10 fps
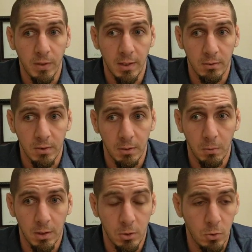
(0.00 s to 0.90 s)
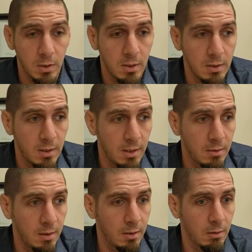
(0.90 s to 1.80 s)
And it was like, we're going to treat these
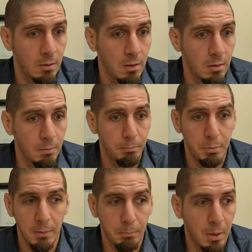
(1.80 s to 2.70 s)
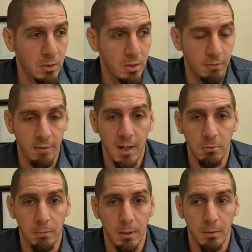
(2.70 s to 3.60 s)
kids like they're all parts on a
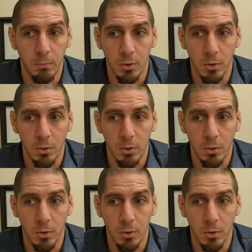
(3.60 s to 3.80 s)
factory belt.